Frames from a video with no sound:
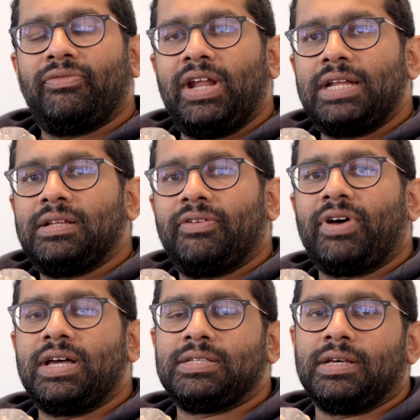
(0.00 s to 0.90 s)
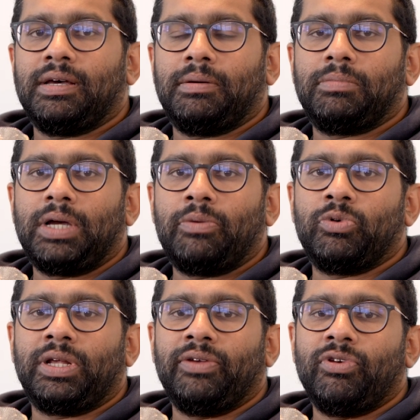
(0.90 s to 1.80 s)
a financial advisor
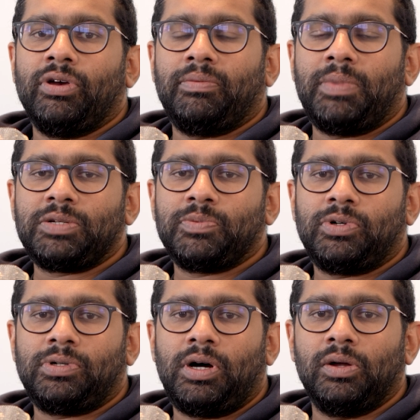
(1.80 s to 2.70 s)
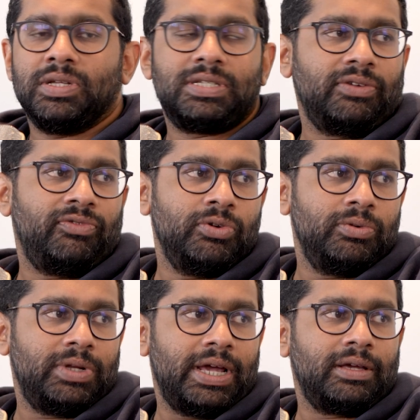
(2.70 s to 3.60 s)
would give you a much more holistic
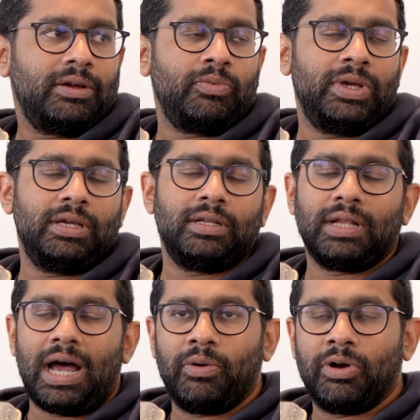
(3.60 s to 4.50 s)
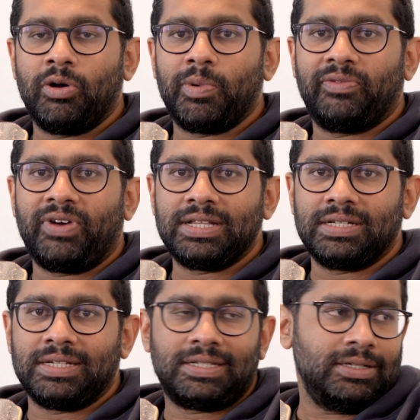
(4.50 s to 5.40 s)
view. Like our robo-advisor
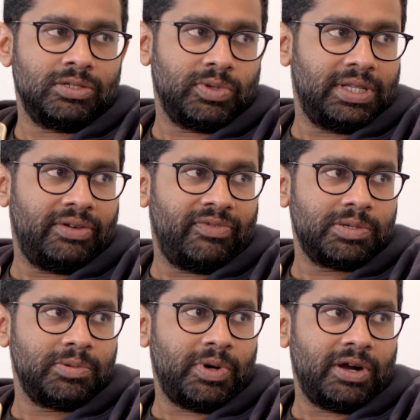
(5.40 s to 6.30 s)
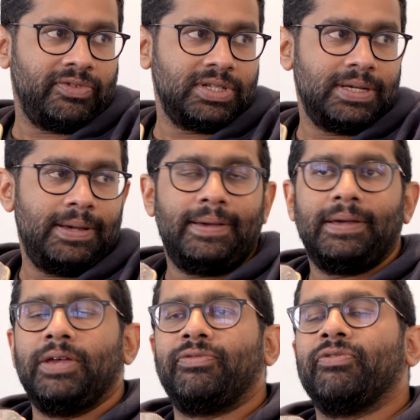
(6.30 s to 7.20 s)
just deals with the investment part of it.
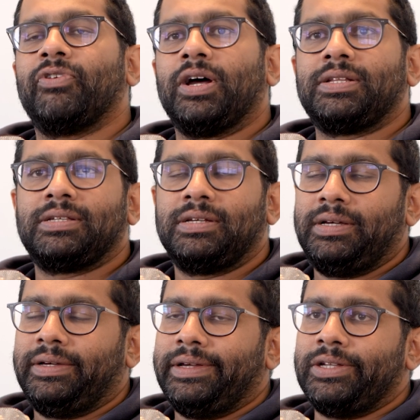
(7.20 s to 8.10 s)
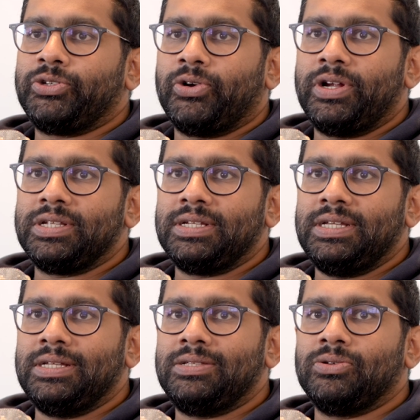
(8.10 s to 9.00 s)
If you've got insurance
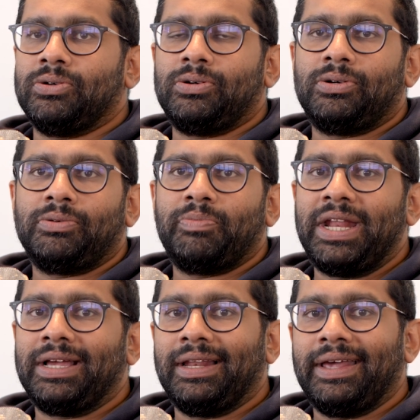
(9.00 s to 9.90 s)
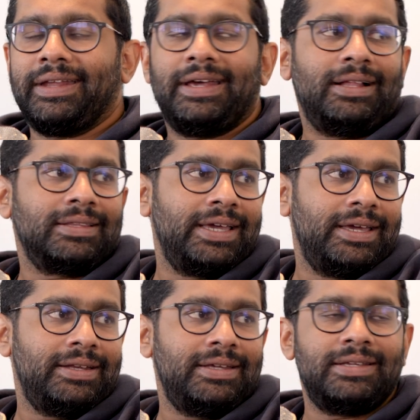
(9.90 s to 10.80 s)
needs or medical aid,
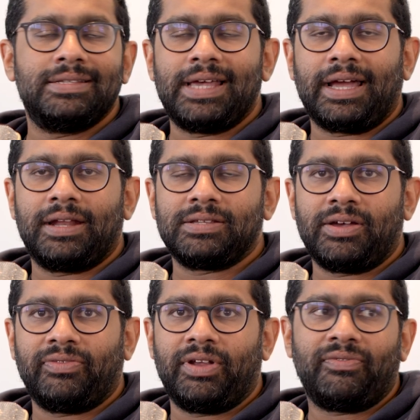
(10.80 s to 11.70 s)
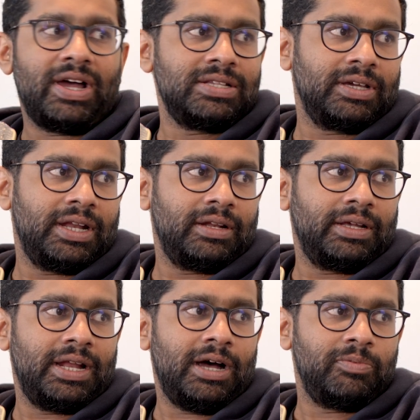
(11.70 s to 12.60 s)
healthcare needs, that kind of stuff, an advisor can
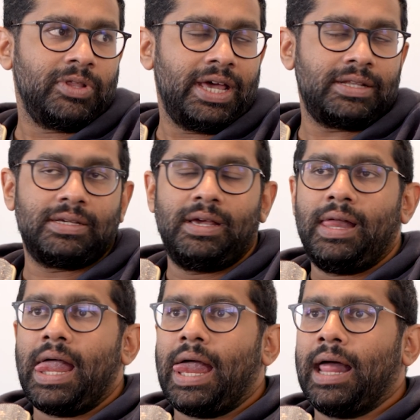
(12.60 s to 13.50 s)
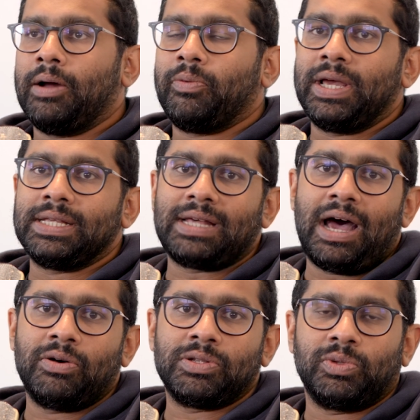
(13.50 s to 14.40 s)
help with that. Okay. Whereas
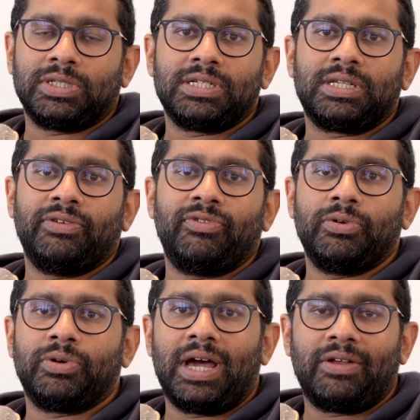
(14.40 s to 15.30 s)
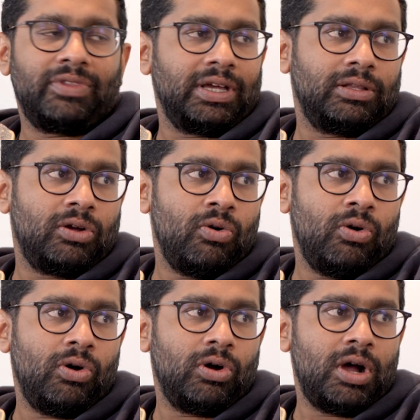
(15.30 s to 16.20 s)
ours will just give you kind of the
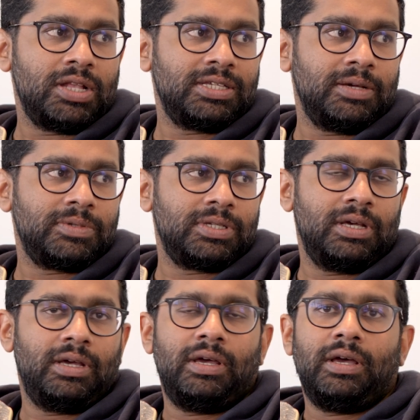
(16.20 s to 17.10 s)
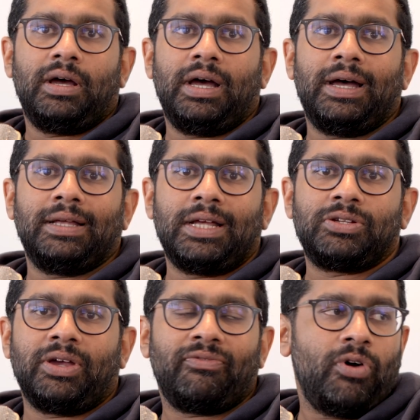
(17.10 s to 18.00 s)
core concepts that
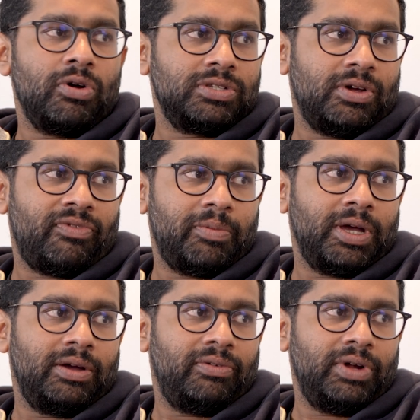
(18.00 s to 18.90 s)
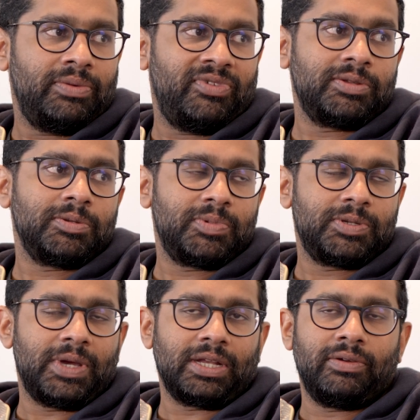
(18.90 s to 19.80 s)
you can focus on from an investment
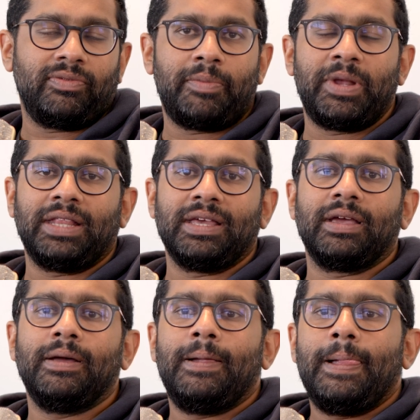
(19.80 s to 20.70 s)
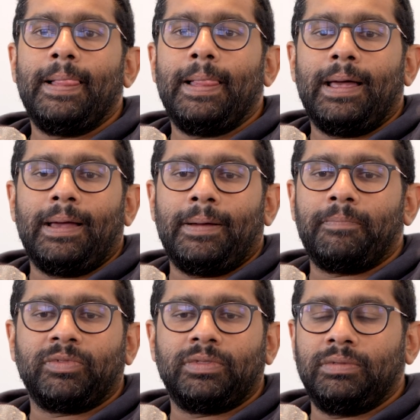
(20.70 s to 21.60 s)
perspective. I mean, I think
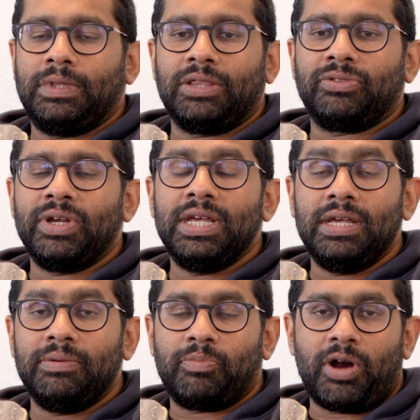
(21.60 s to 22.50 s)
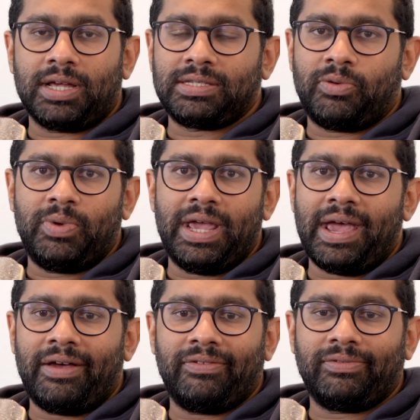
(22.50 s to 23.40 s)
the three products that we
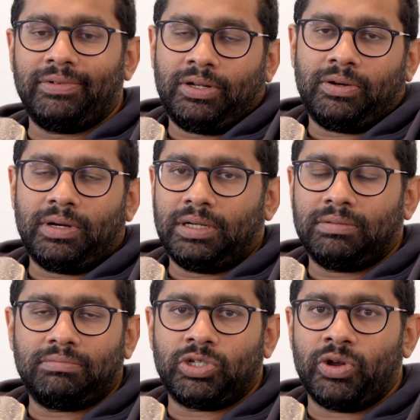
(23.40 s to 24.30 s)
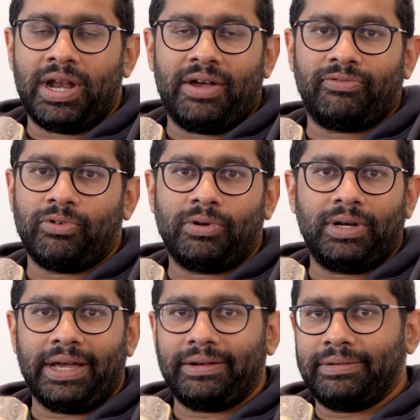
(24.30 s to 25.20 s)
have, good enough for like